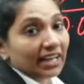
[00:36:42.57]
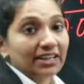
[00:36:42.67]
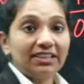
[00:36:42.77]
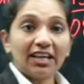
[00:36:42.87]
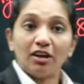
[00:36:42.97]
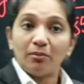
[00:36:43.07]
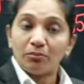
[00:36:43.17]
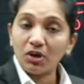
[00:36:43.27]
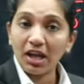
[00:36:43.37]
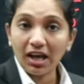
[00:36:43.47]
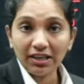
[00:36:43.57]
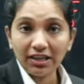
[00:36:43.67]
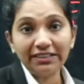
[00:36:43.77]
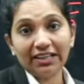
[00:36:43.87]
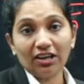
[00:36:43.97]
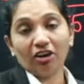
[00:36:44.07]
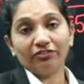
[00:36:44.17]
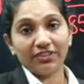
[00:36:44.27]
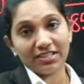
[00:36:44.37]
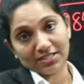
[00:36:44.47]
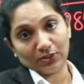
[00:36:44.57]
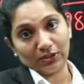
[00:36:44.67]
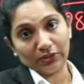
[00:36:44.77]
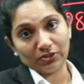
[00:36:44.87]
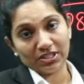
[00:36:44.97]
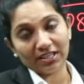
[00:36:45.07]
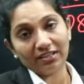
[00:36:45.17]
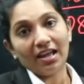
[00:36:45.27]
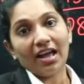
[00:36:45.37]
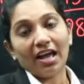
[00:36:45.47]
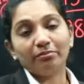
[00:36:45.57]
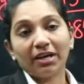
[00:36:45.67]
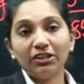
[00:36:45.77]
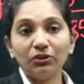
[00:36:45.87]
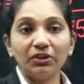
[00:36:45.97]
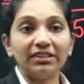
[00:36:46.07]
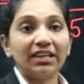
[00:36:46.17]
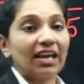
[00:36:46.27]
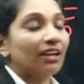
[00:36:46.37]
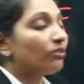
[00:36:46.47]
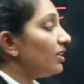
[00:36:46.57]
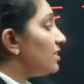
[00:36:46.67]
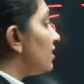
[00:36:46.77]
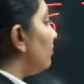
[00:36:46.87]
get the molality of the solution, and by doing the calculation,